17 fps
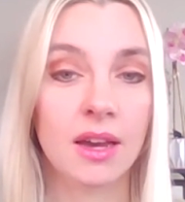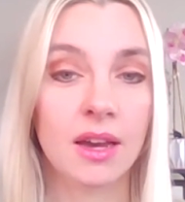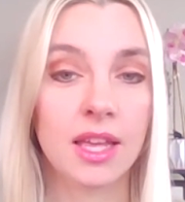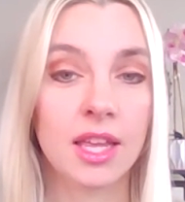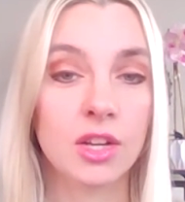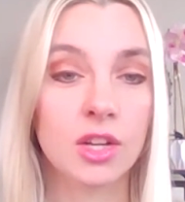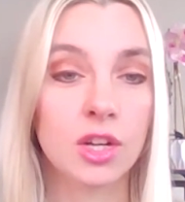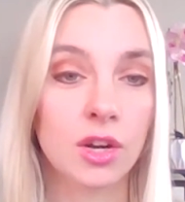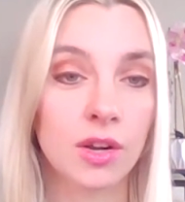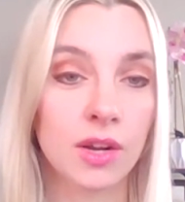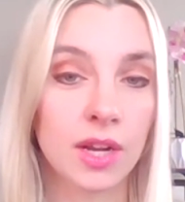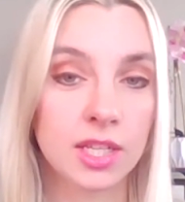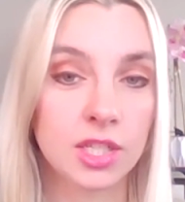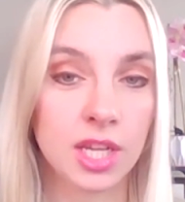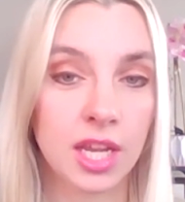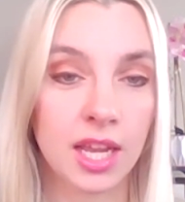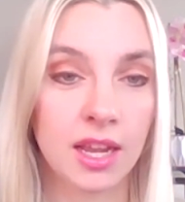
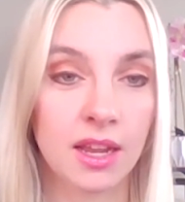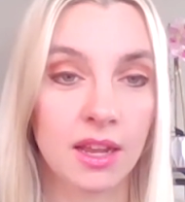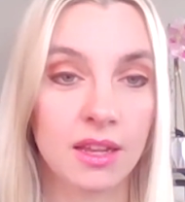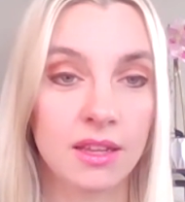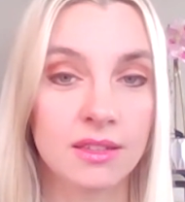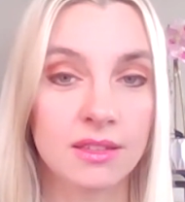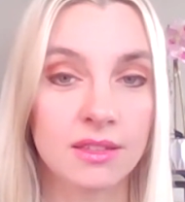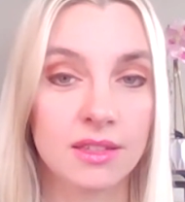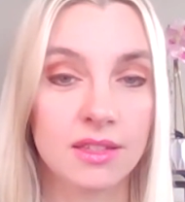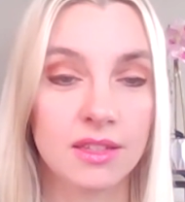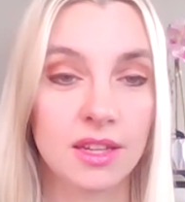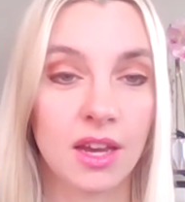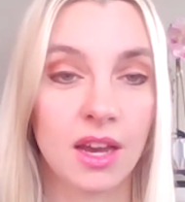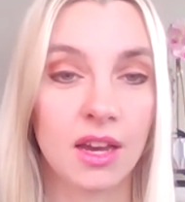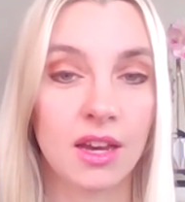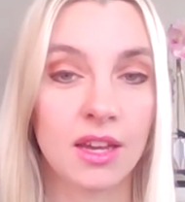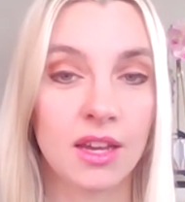encouraging
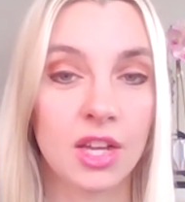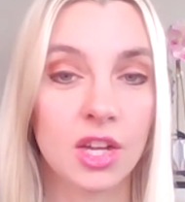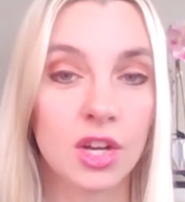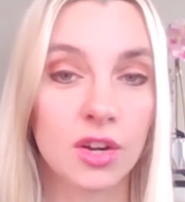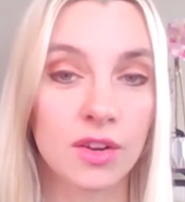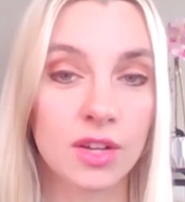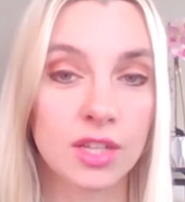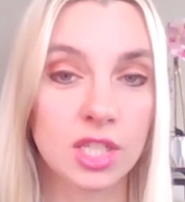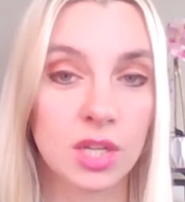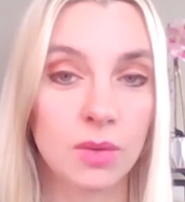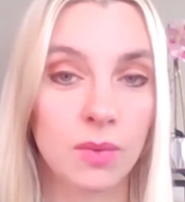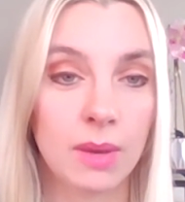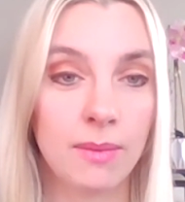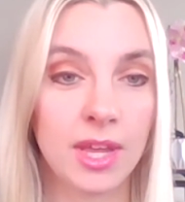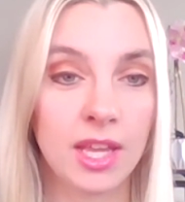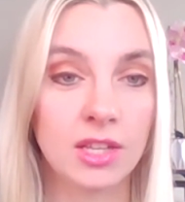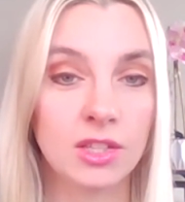
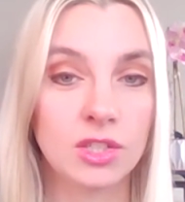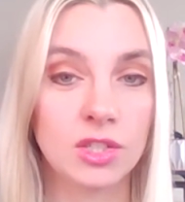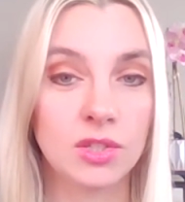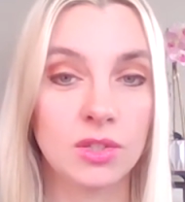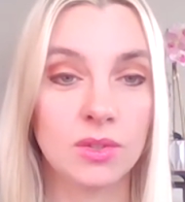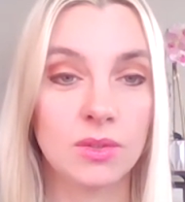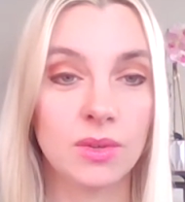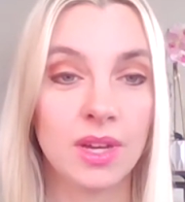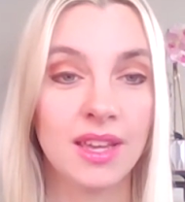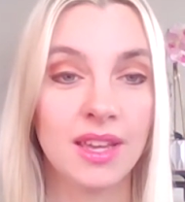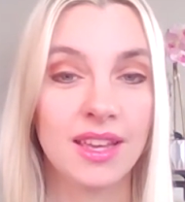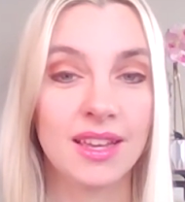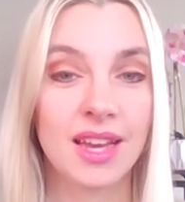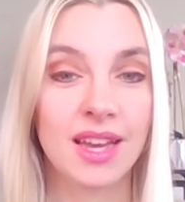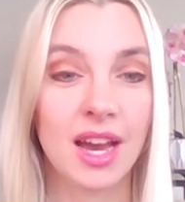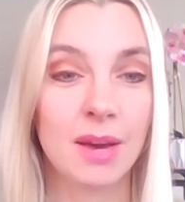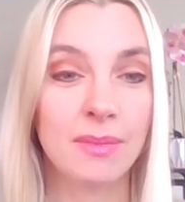women to
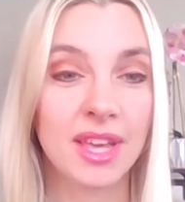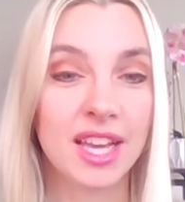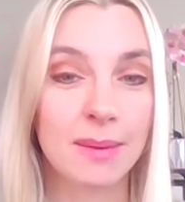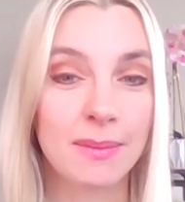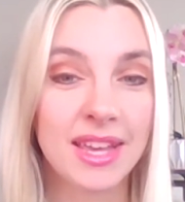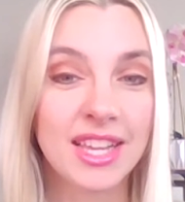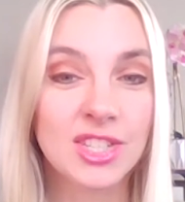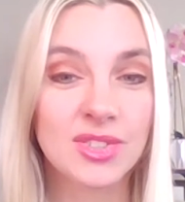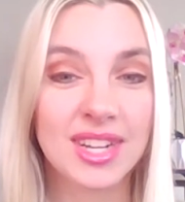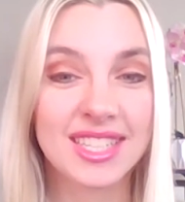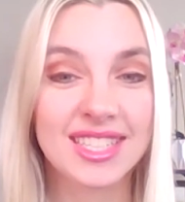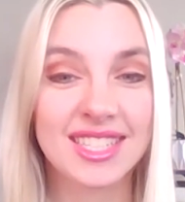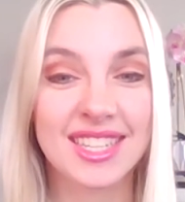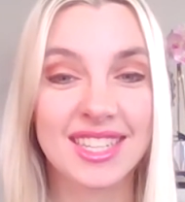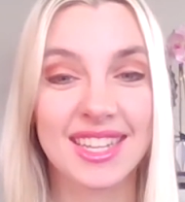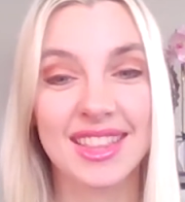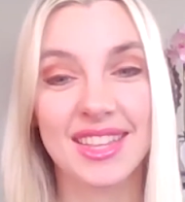become
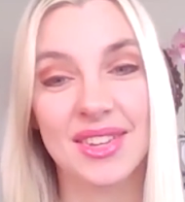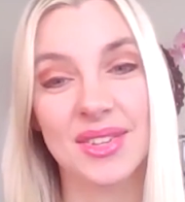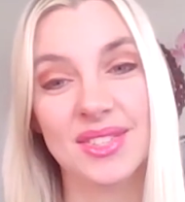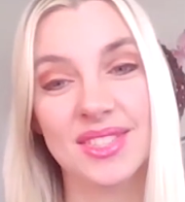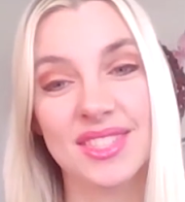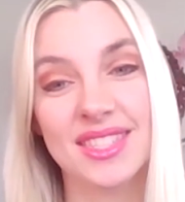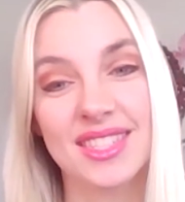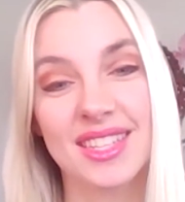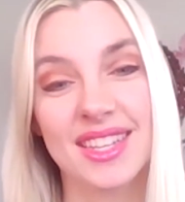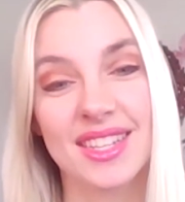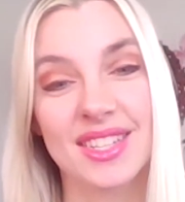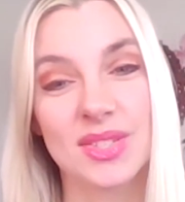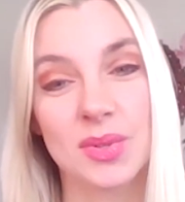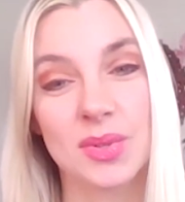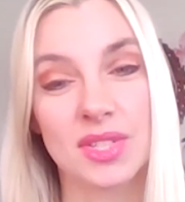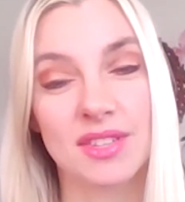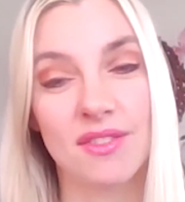interested in those
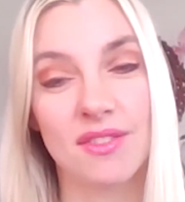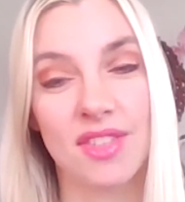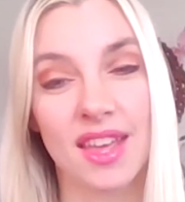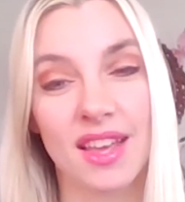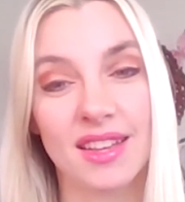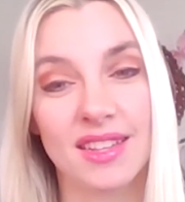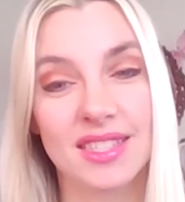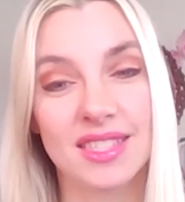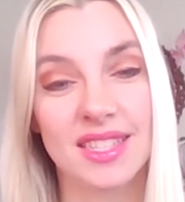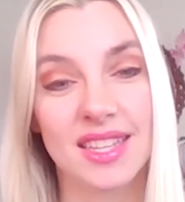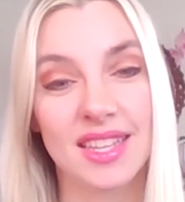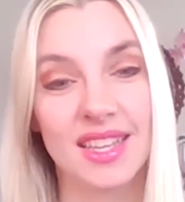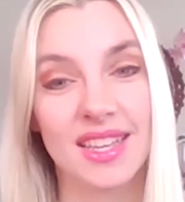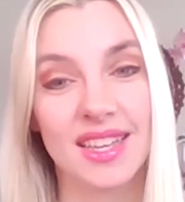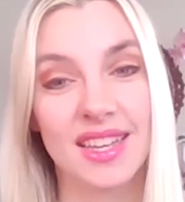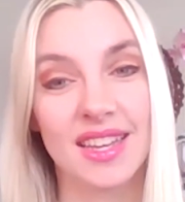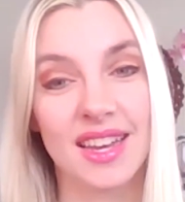sorts of things.
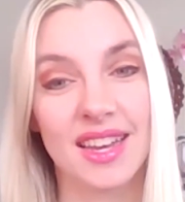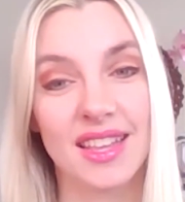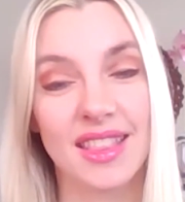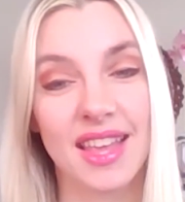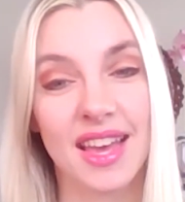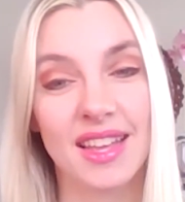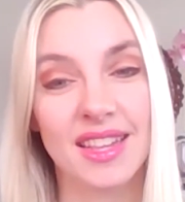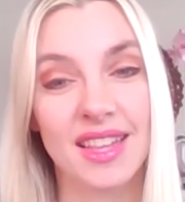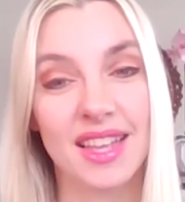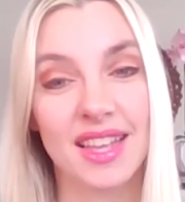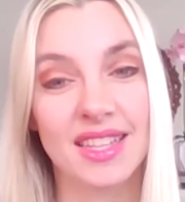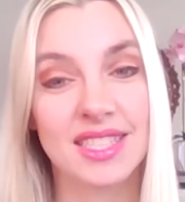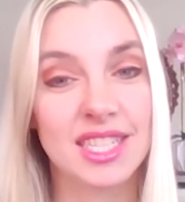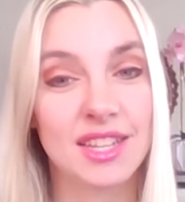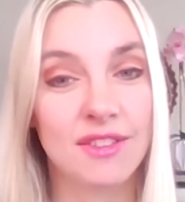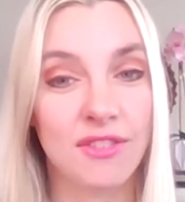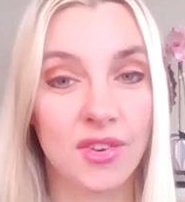That
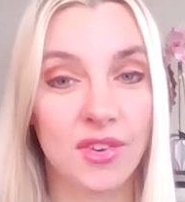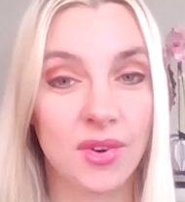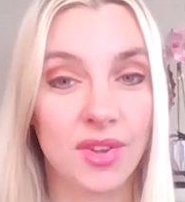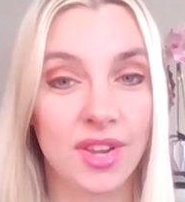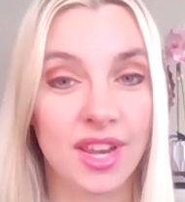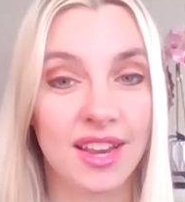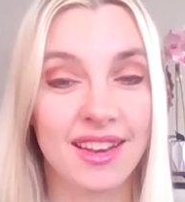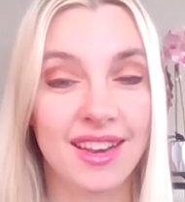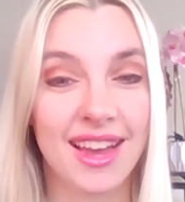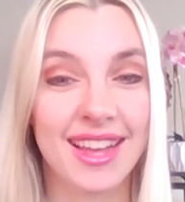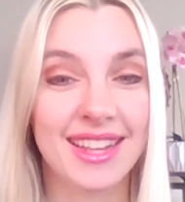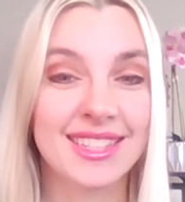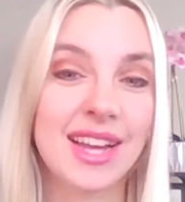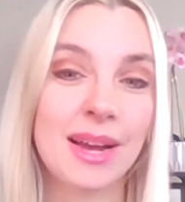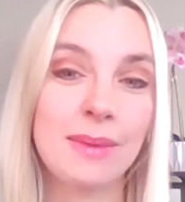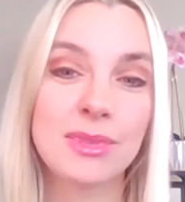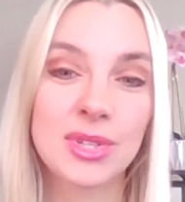it's difficult, and
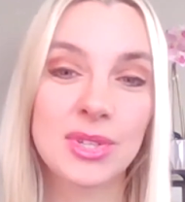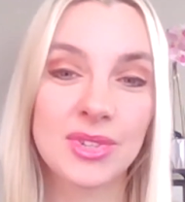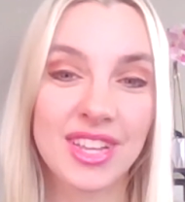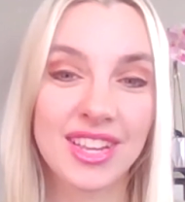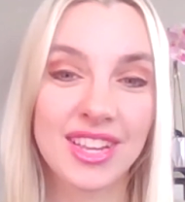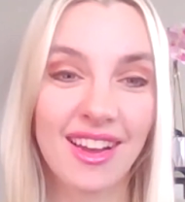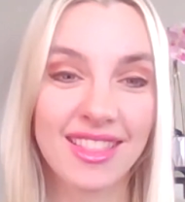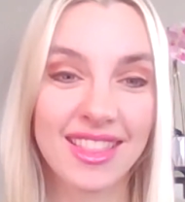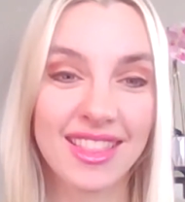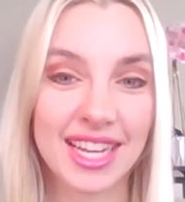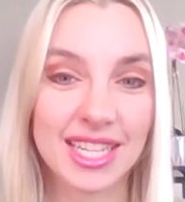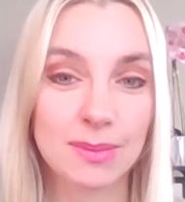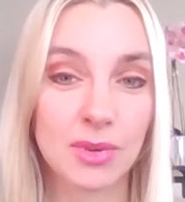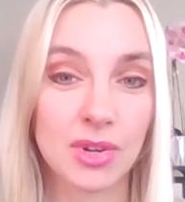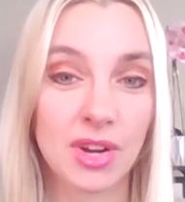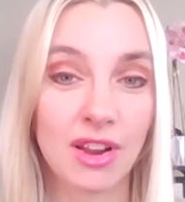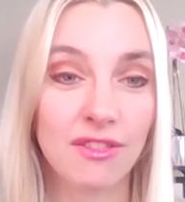I'm certainly not the
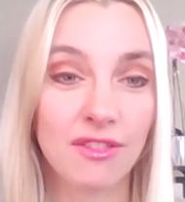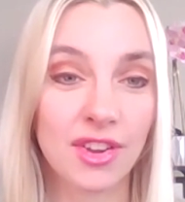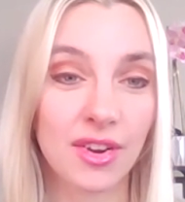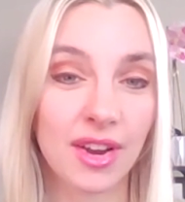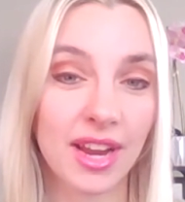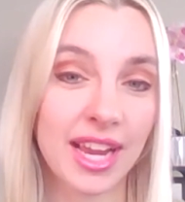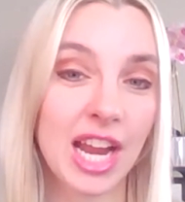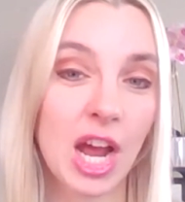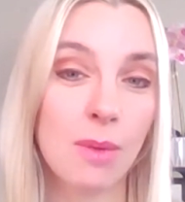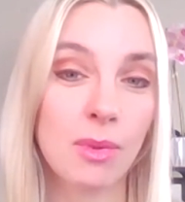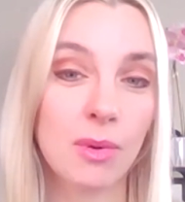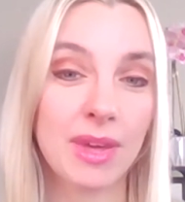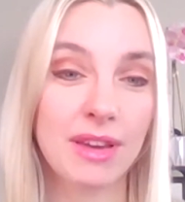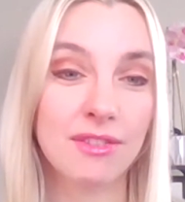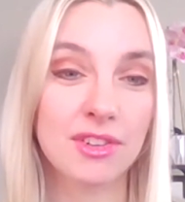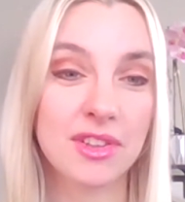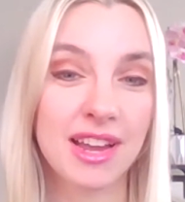expert on figuring it out, but we
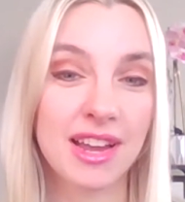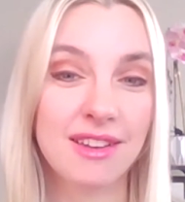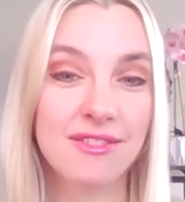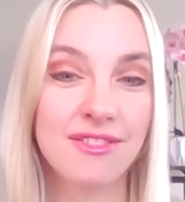have a lot